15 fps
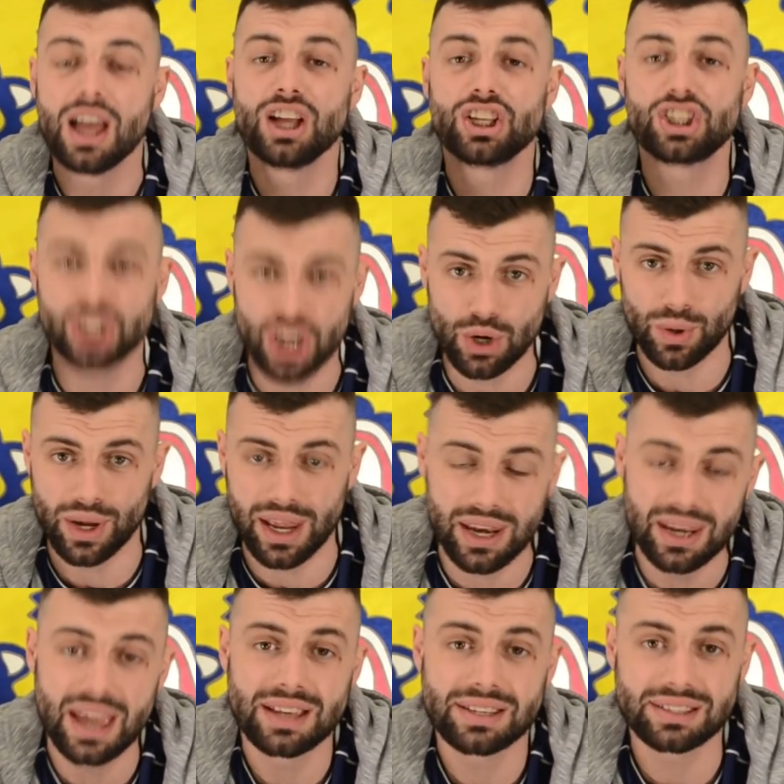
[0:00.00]
Tune
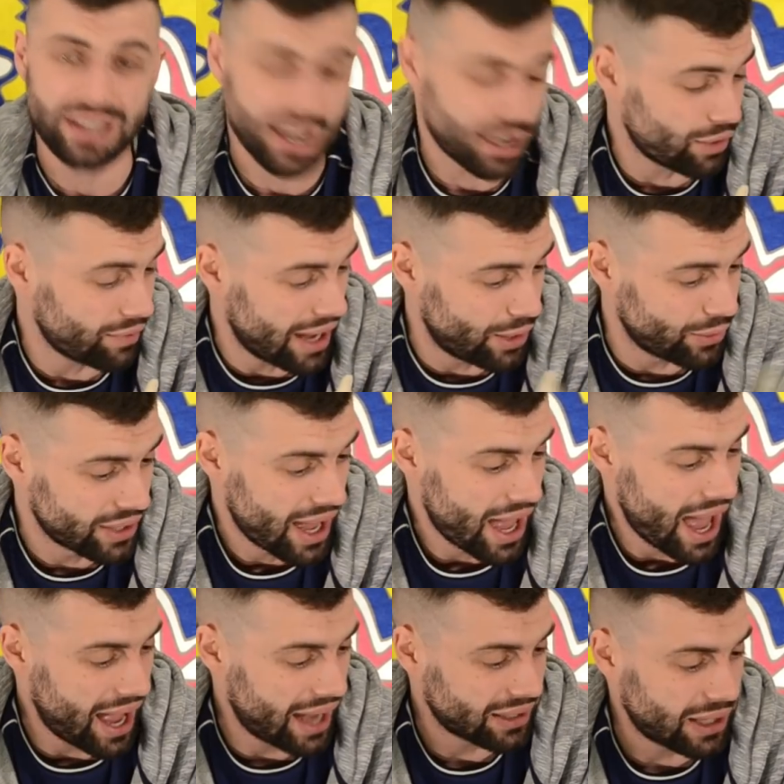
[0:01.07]
in, stick around,
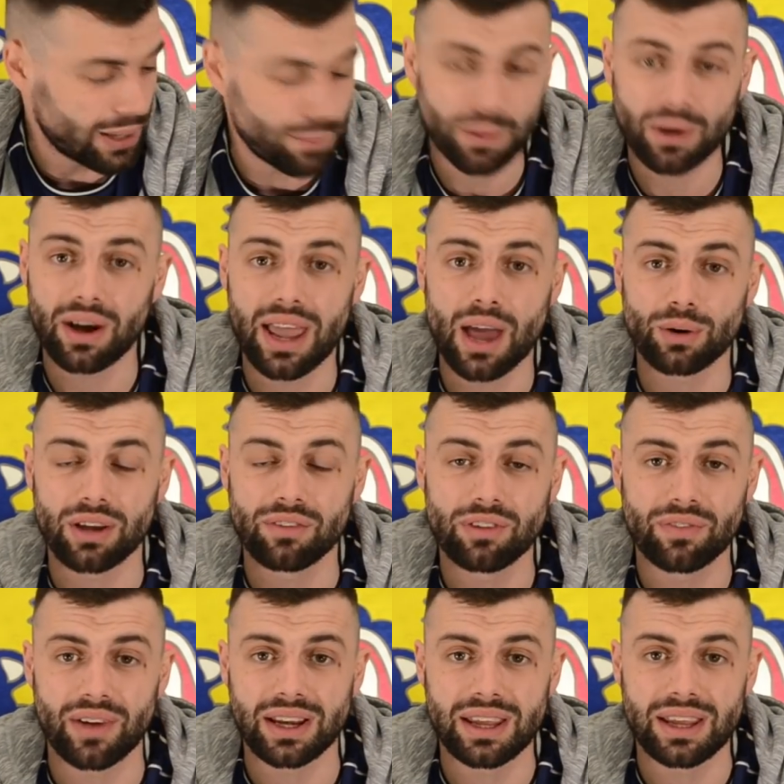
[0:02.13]
and keep an eye out if
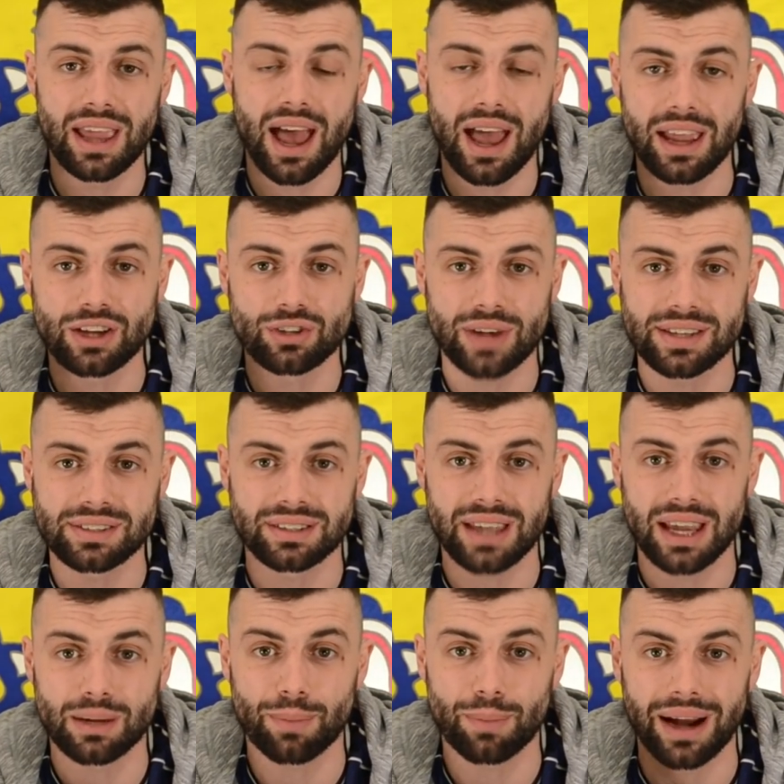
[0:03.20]
you've any interest in
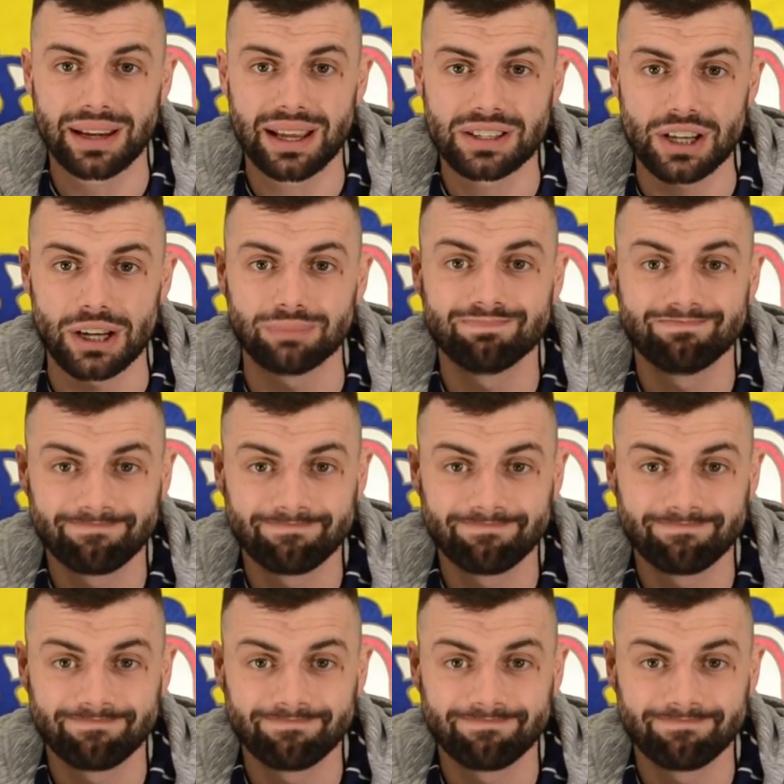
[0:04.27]
taking part next year.